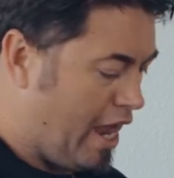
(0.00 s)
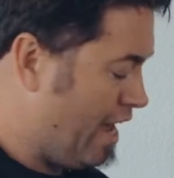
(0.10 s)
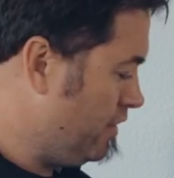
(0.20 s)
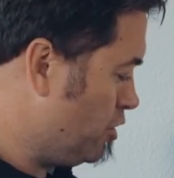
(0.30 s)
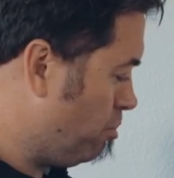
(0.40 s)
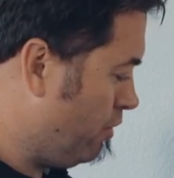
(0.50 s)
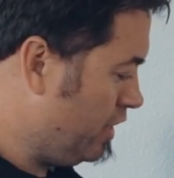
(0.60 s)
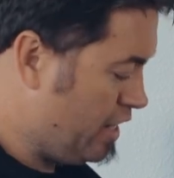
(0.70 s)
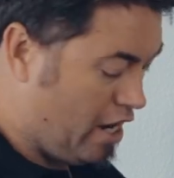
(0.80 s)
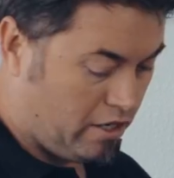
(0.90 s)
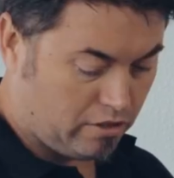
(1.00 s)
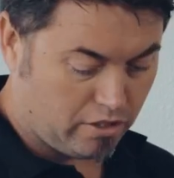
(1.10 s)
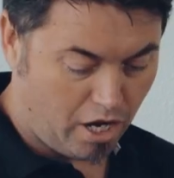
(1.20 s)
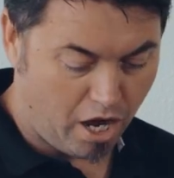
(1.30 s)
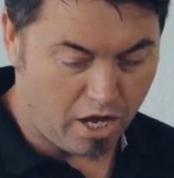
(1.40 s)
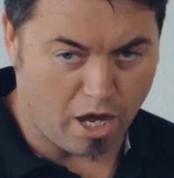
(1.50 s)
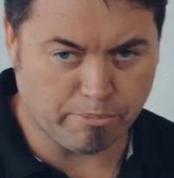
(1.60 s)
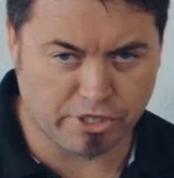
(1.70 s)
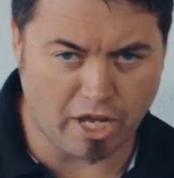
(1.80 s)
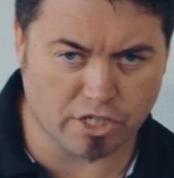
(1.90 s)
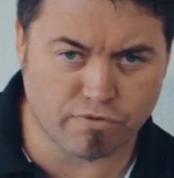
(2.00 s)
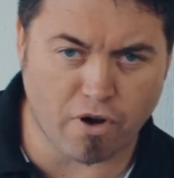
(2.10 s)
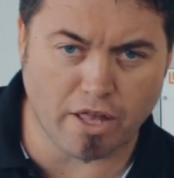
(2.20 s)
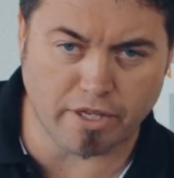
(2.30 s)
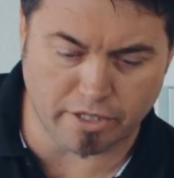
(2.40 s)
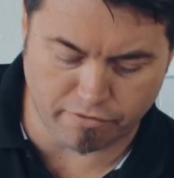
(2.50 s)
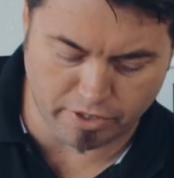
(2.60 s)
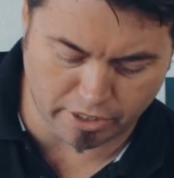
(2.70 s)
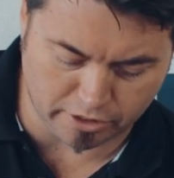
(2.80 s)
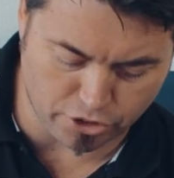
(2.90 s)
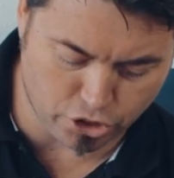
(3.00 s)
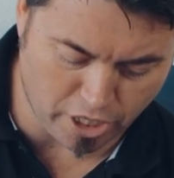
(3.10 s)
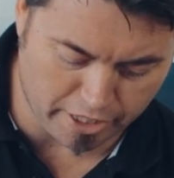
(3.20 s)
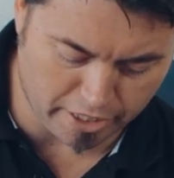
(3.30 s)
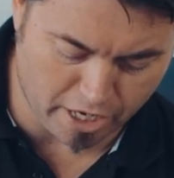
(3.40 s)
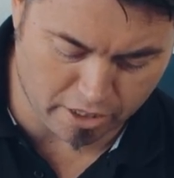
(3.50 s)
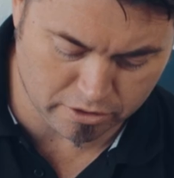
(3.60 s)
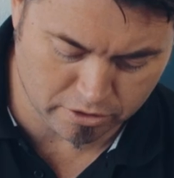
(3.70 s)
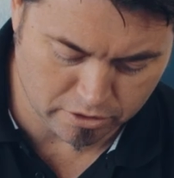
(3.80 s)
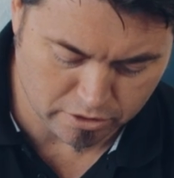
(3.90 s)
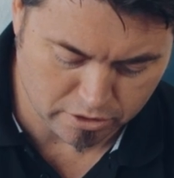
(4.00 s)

At this point now, I'm satisfied that the vehicle is shut down,